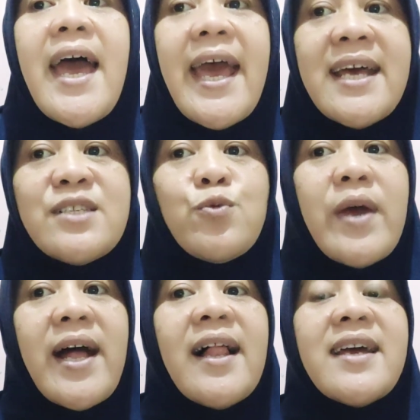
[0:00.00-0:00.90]
as
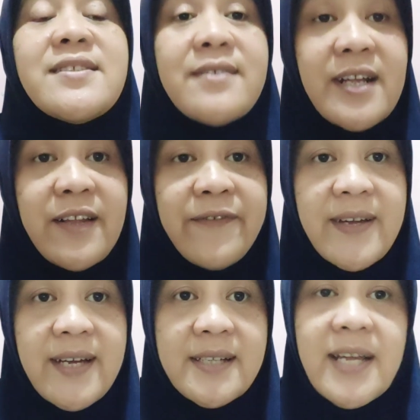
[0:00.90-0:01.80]
well as
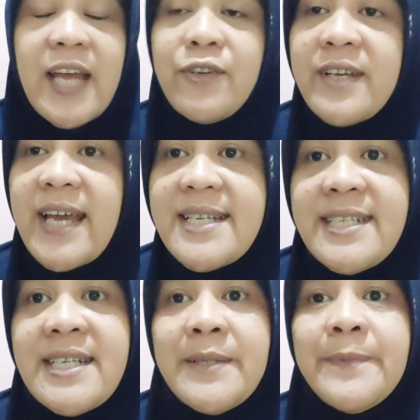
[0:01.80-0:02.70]
relevant education,